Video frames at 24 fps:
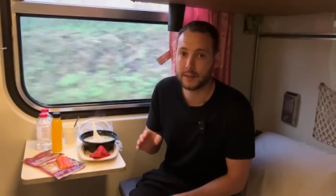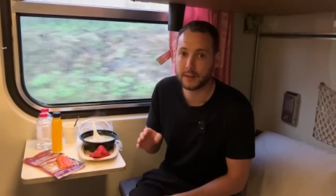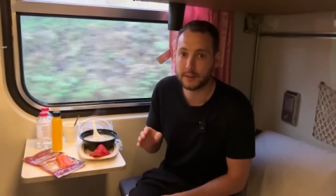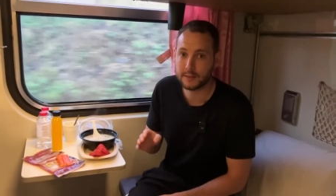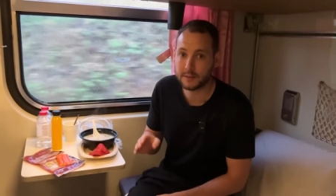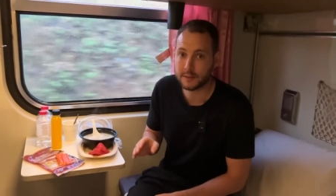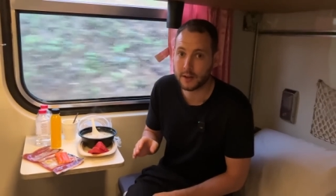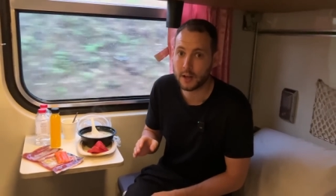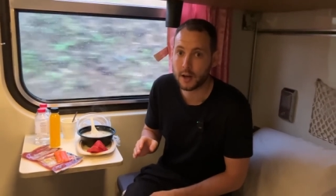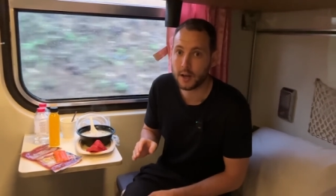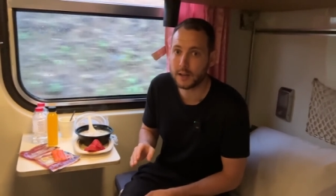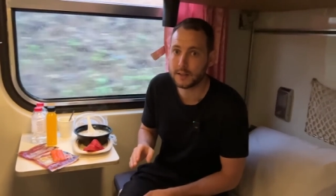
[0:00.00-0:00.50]

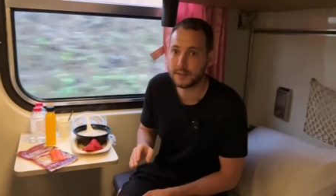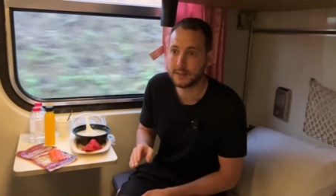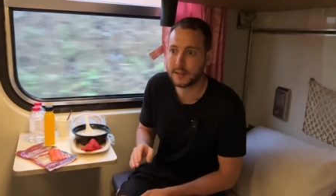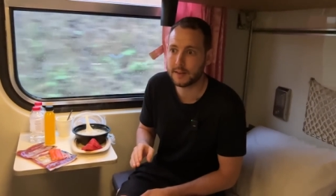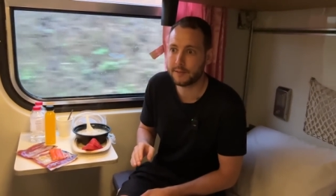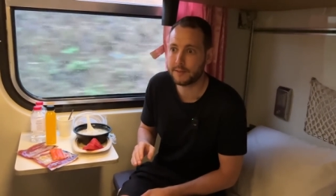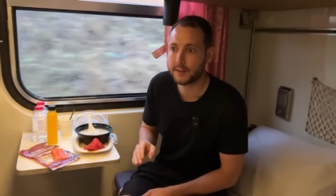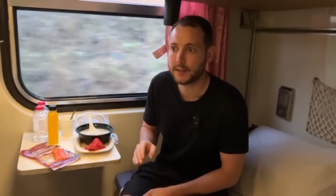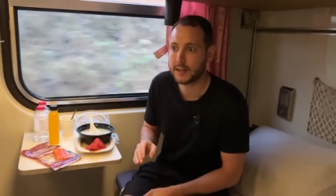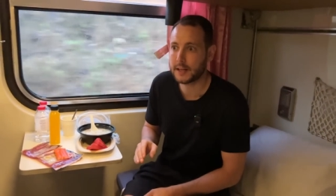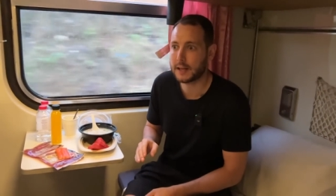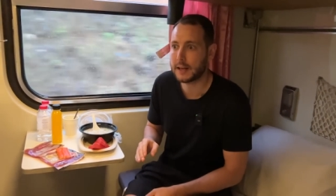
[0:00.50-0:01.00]
there's not a
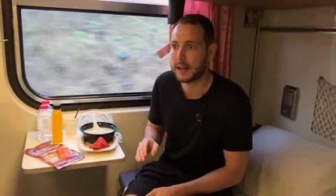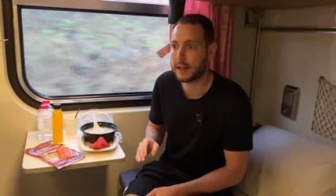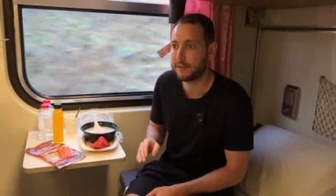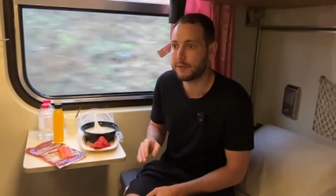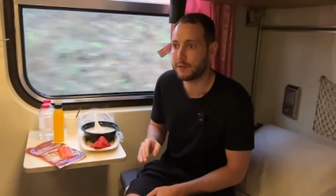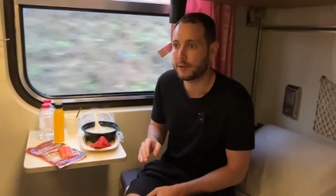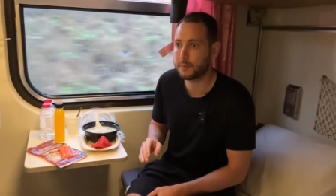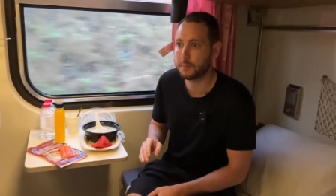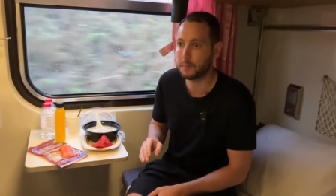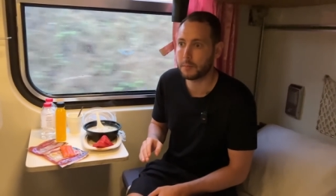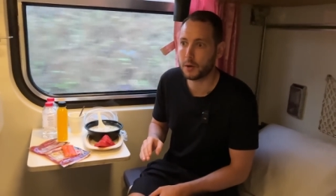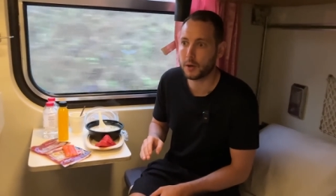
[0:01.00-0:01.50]

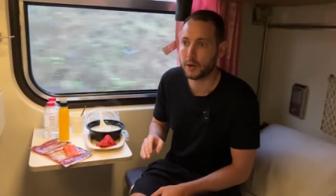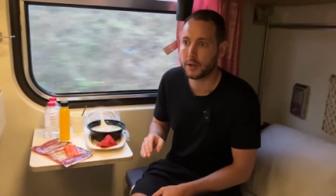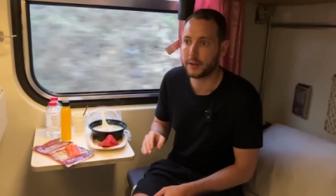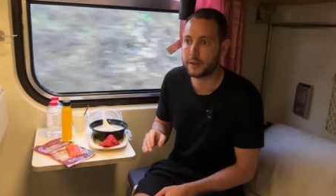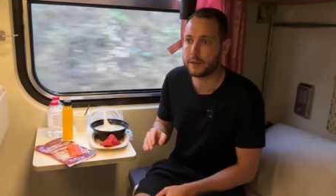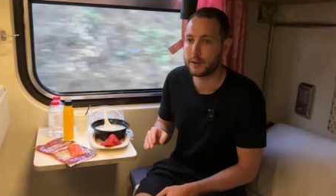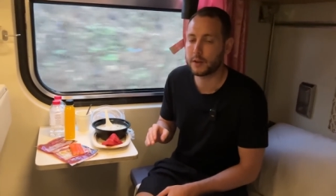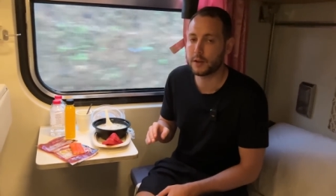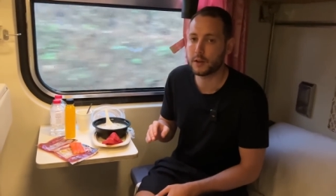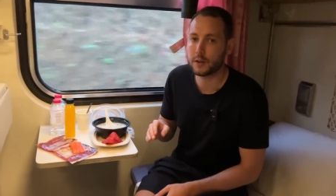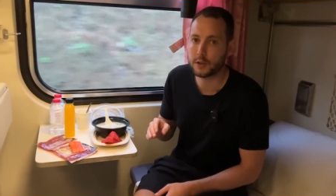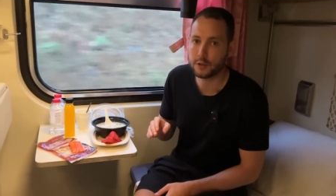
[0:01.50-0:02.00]
7-Eleven by
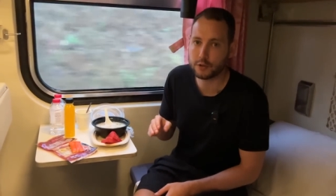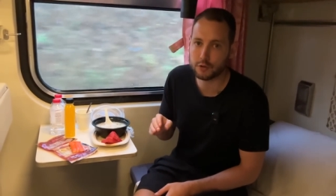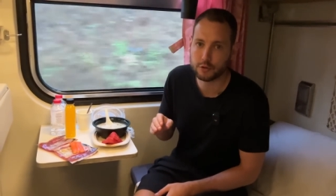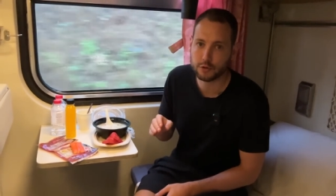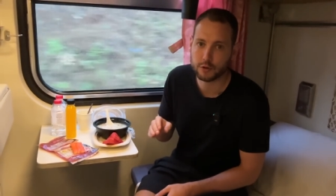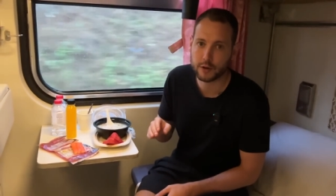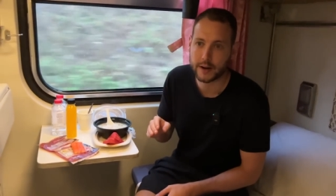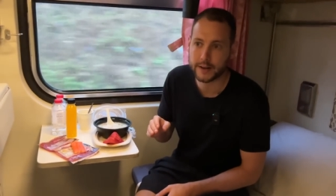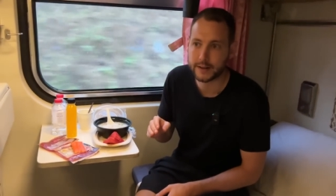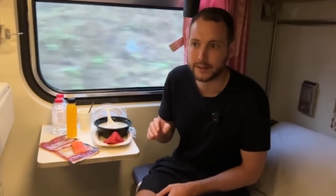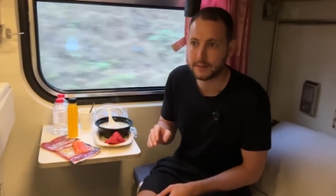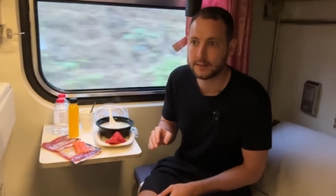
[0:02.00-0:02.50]
the
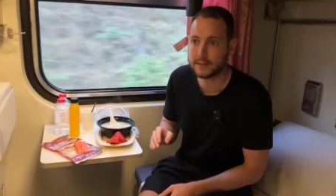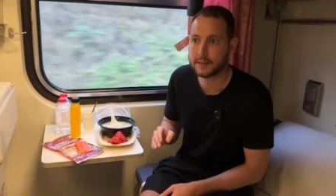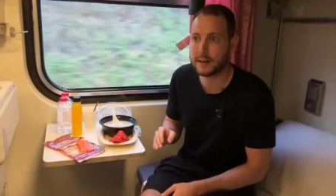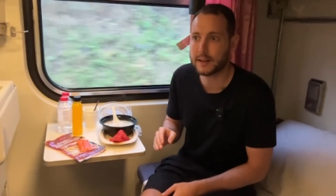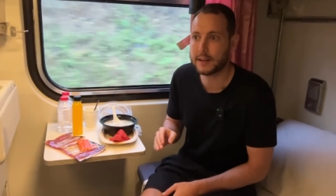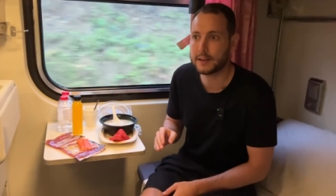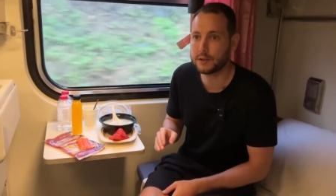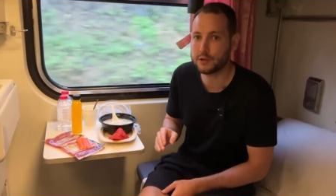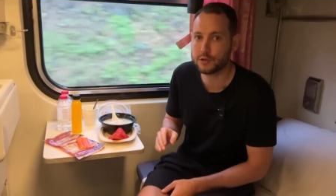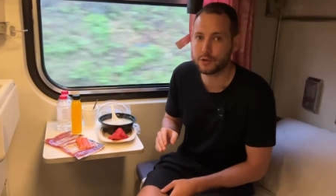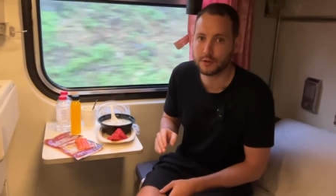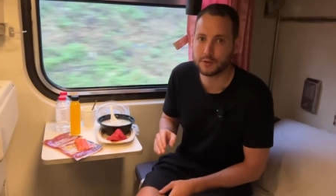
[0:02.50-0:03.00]
train
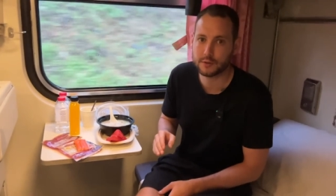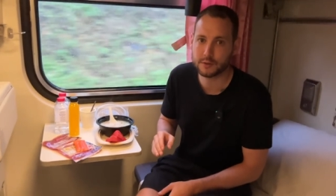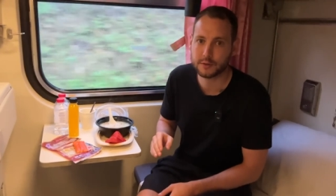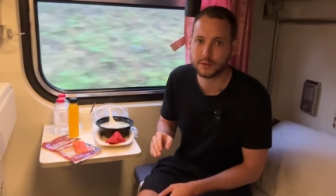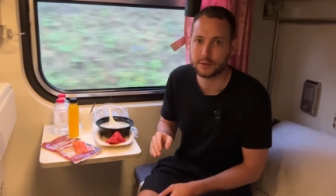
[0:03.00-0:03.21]
station,